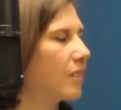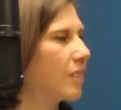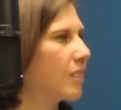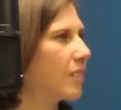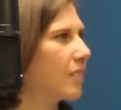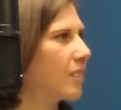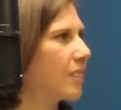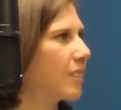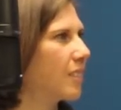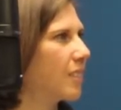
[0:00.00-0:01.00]

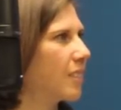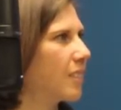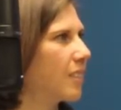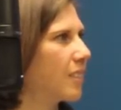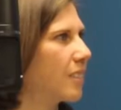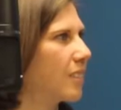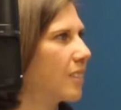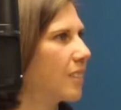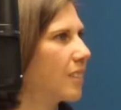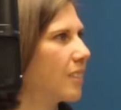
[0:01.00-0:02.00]

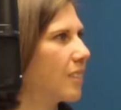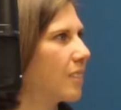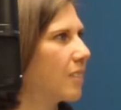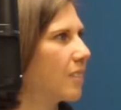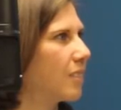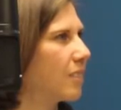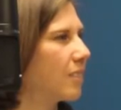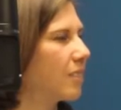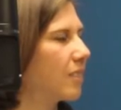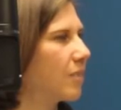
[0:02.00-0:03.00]

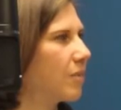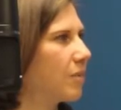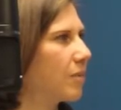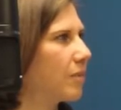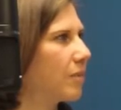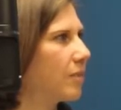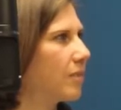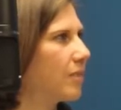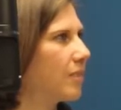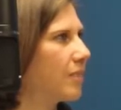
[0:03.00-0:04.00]

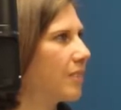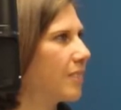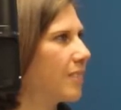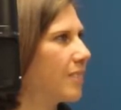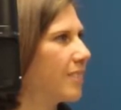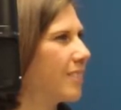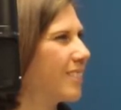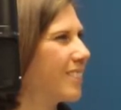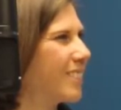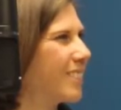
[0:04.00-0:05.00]

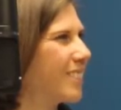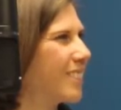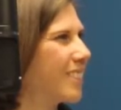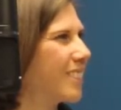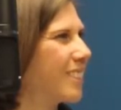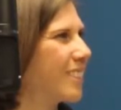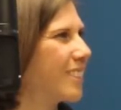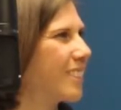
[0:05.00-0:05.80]
[no speech]